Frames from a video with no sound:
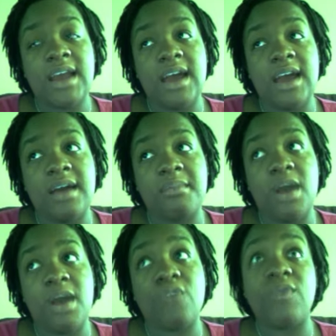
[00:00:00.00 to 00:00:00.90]
a
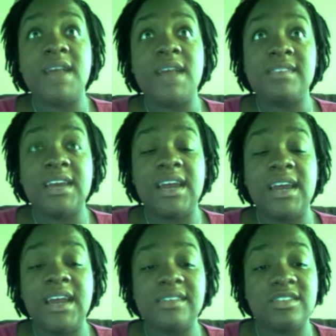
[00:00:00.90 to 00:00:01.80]
resident
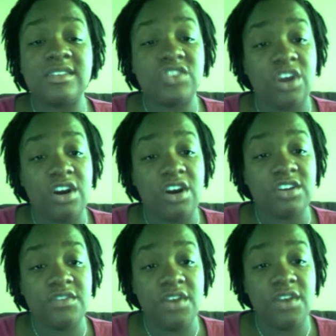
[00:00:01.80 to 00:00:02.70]
is in charge
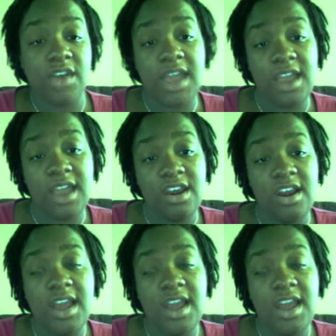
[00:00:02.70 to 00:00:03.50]
of your care,